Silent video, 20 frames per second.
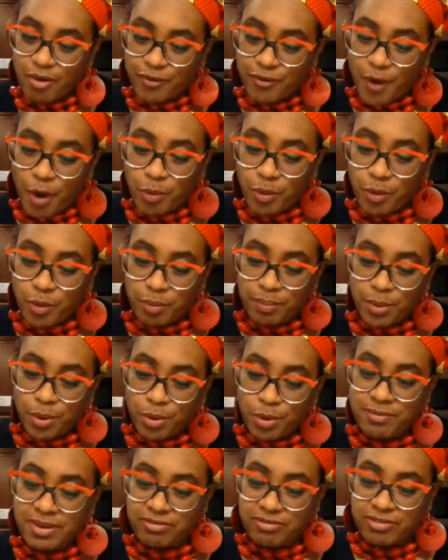Forward
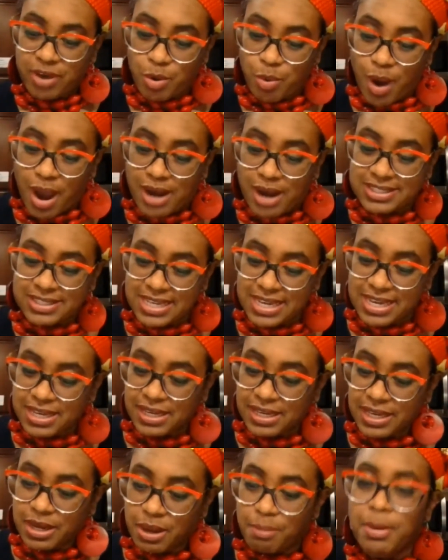movement requires
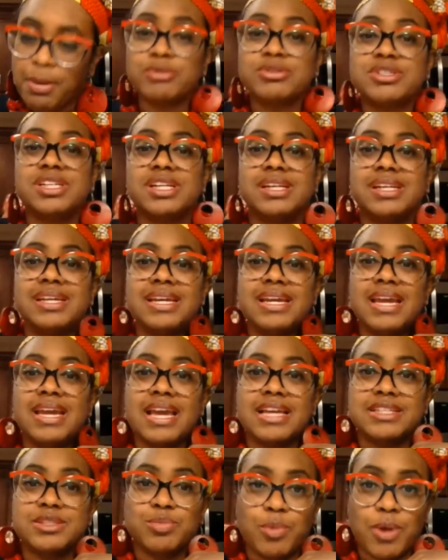healing emotionally
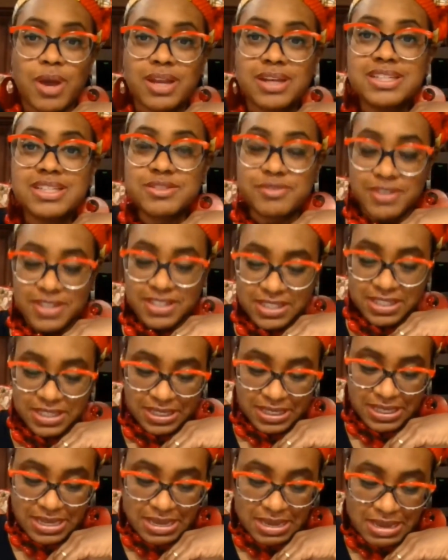as well as
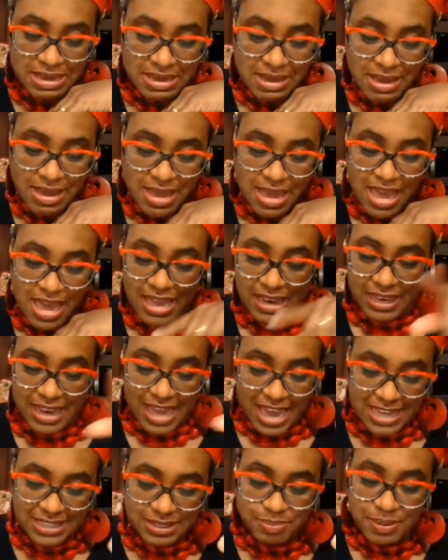physically. And
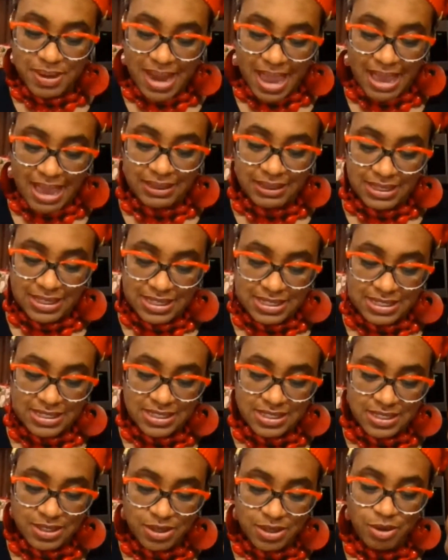last but not
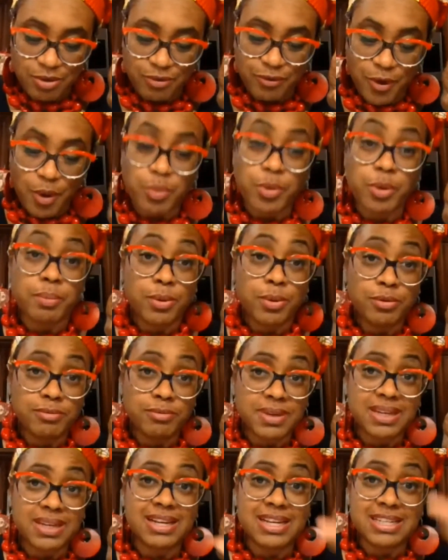least, forward
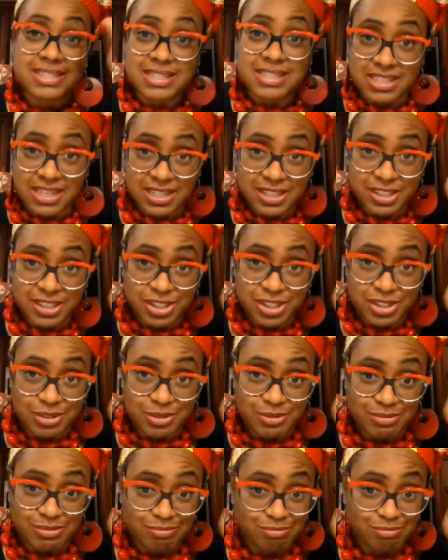movement is intentional.